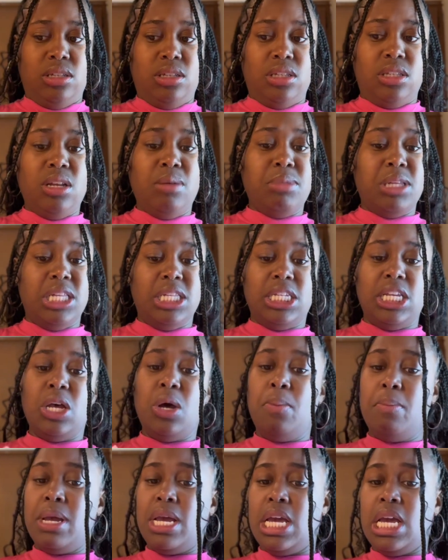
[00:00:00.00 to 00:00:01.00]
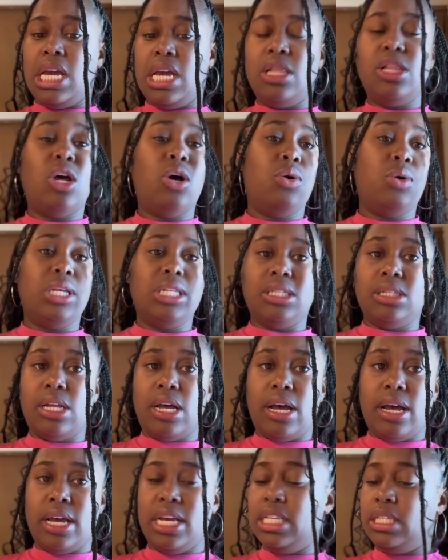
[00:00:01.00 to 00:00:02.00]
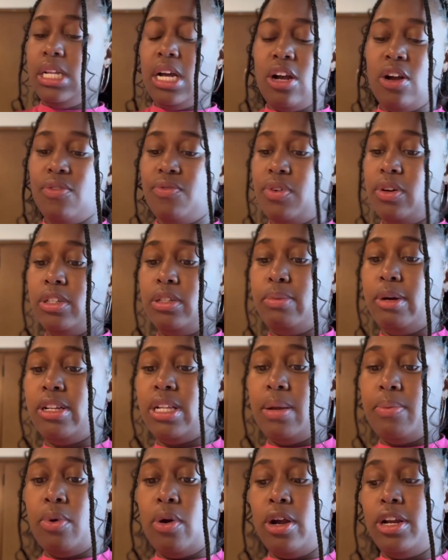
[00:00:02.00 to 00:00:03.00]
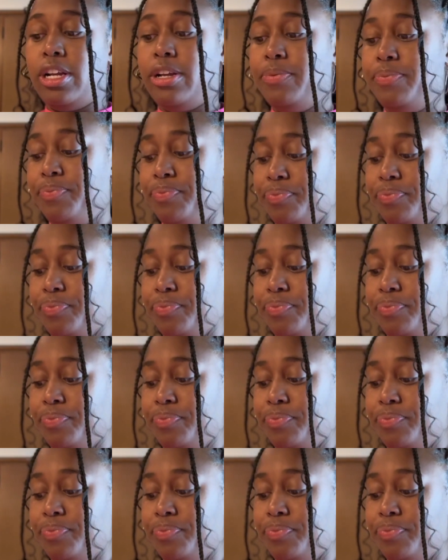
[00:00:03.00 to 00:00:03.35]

Something tell me no, it's not. It's not her first birthday party.